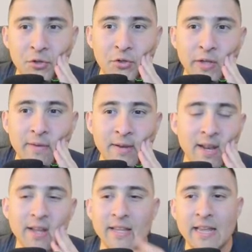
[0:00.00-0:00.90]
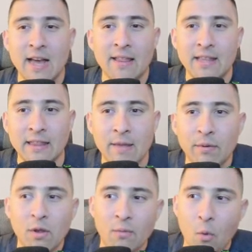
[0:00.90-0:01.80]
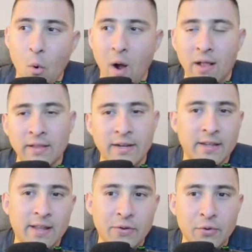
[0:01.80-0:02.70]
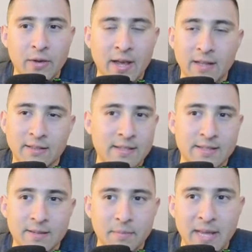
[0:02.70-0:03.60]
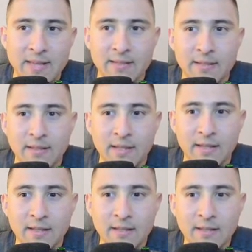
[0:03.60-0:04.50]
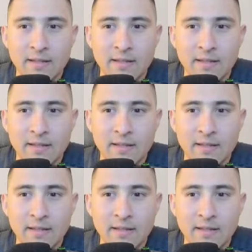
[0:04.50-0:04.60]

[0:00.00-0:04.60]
just to give you an idea, the level of quality that you get, it's amazing. Like